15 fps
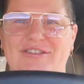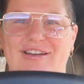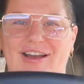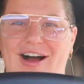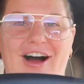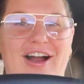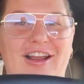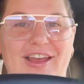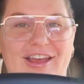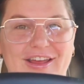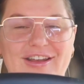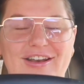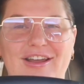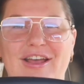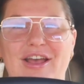not
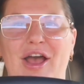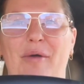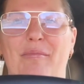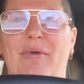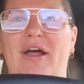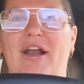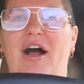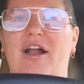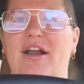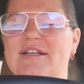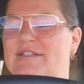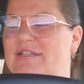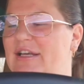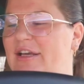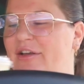it. But
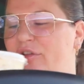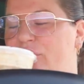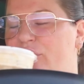honestly,